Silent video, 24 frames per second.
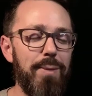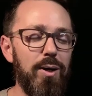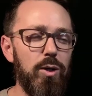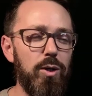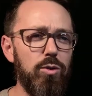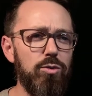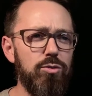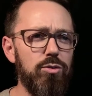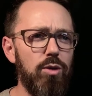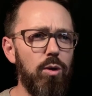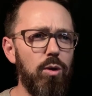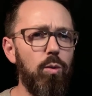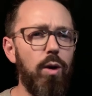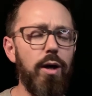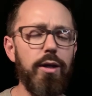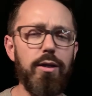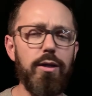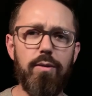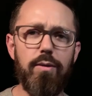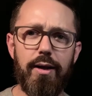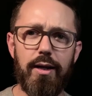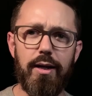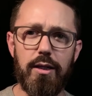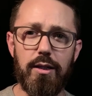But also, while
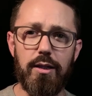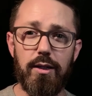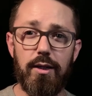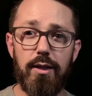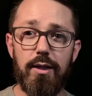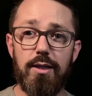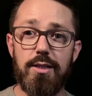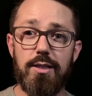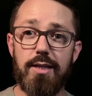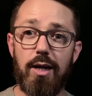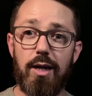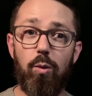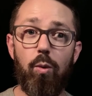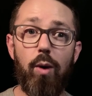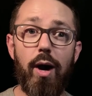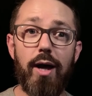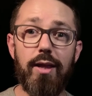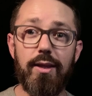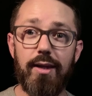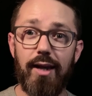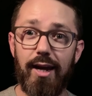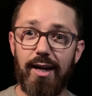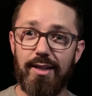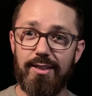you're at it, say
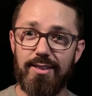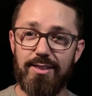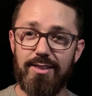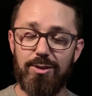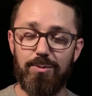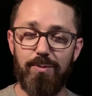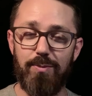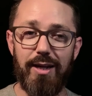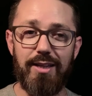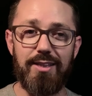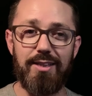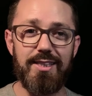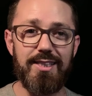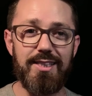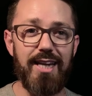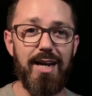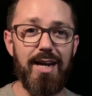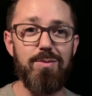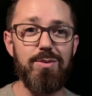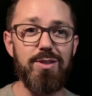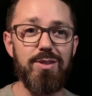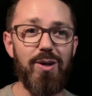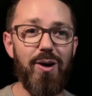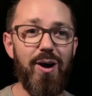why the heck did you make this
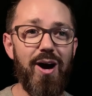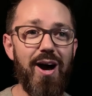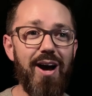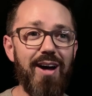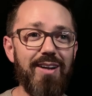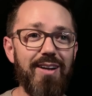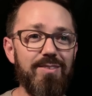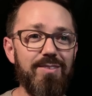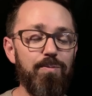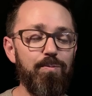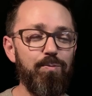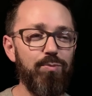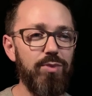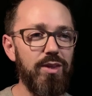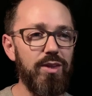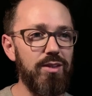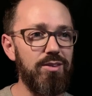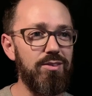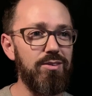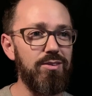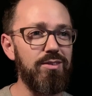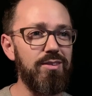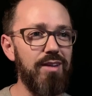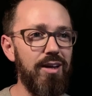game so hard?
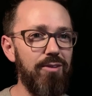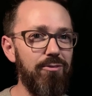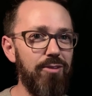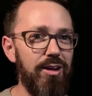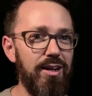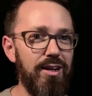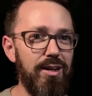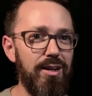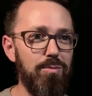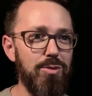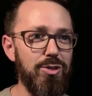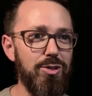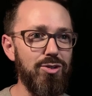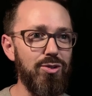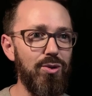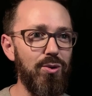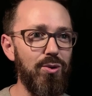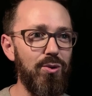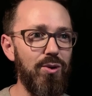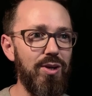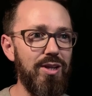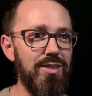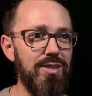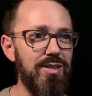This is event number
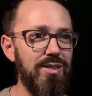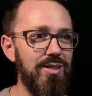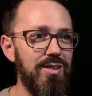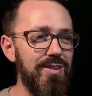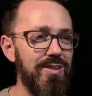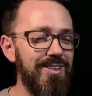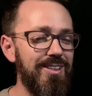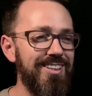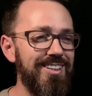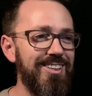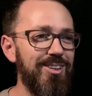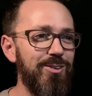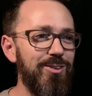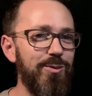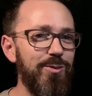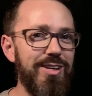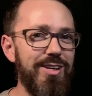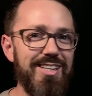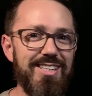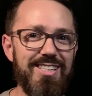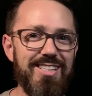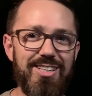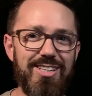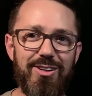two in the
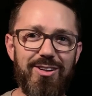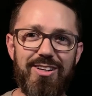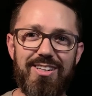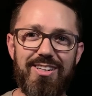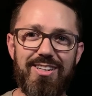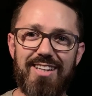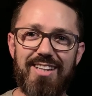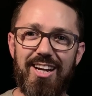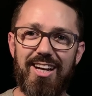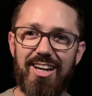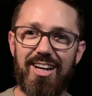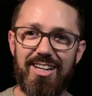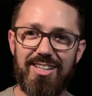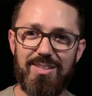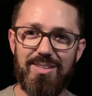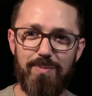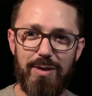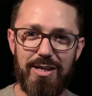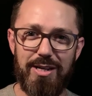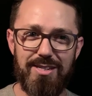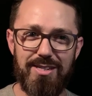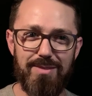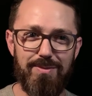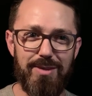career series. It's
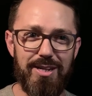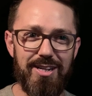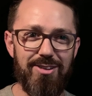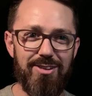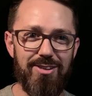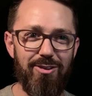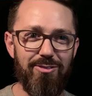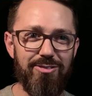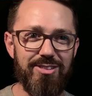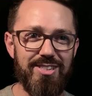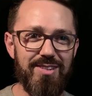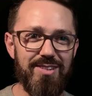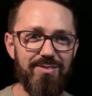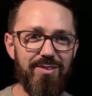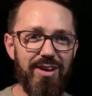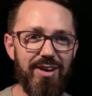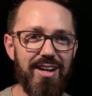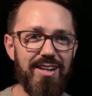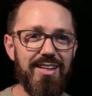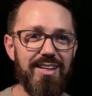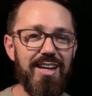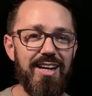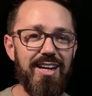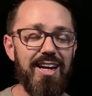meant to be a novice
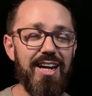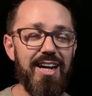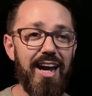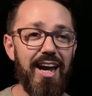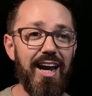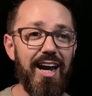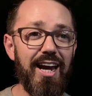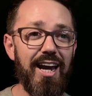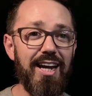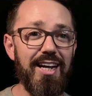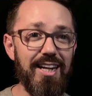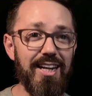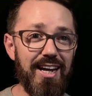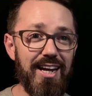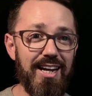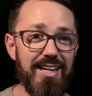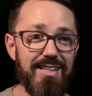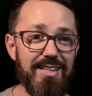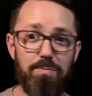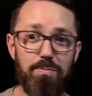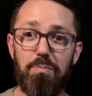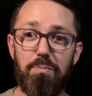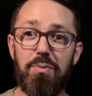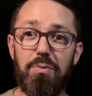event, and
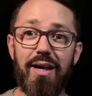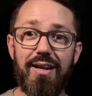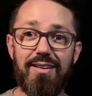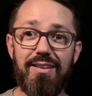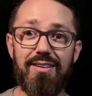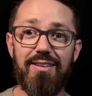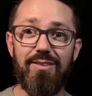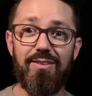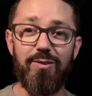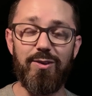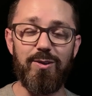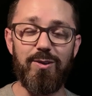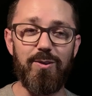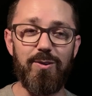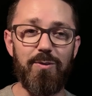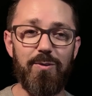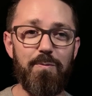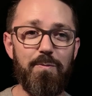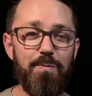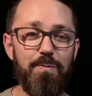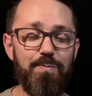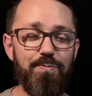it's bloody difficult.